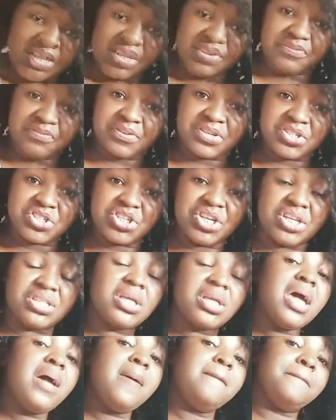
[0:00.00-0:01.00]
differentiate
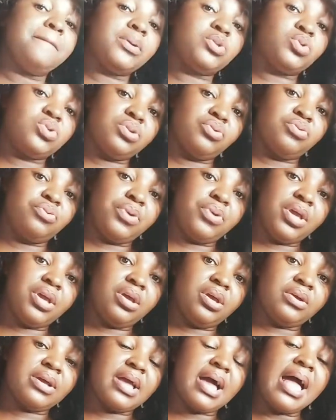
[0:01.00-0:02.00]
between the
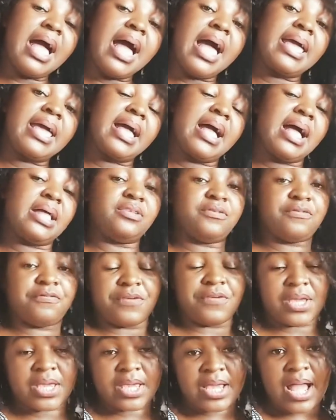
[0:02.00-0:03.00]
real guy and the
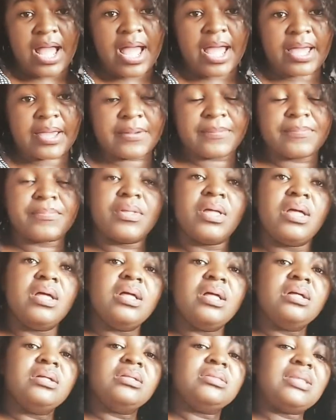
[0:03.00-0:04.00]
fake guy.
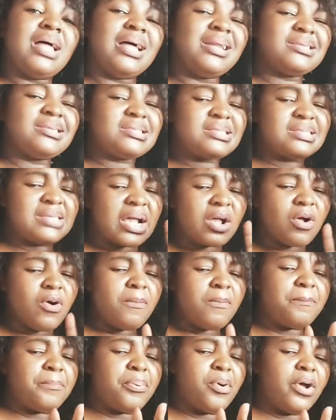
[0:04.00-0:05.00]
Now, the second
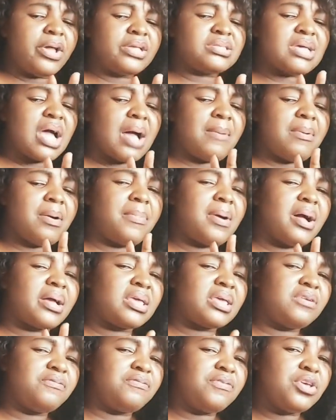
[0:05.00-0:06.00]
point I'm about
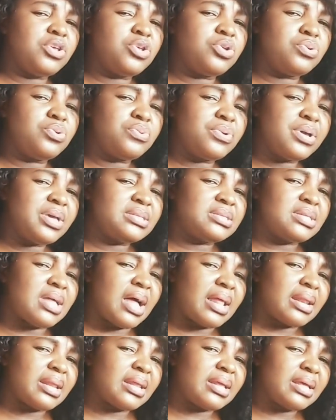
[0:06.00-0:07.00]
giving you is
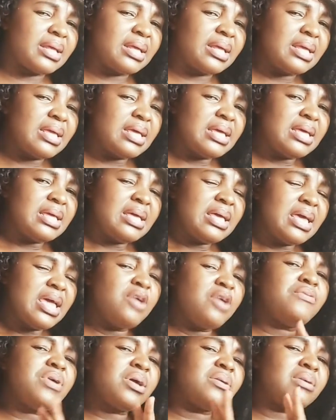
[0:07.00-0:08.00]
that
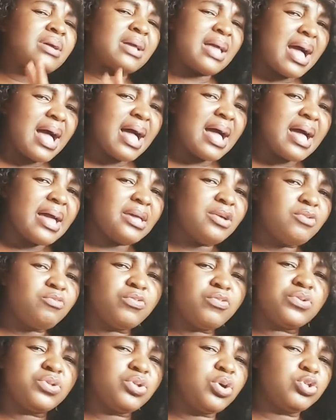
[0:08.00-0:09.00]
a real guy
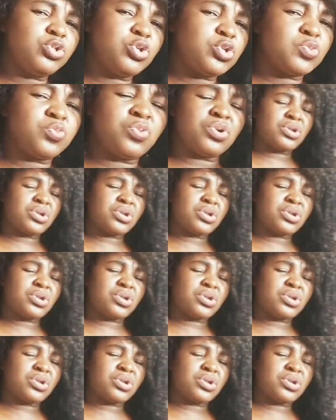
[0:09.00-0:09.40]
will not just want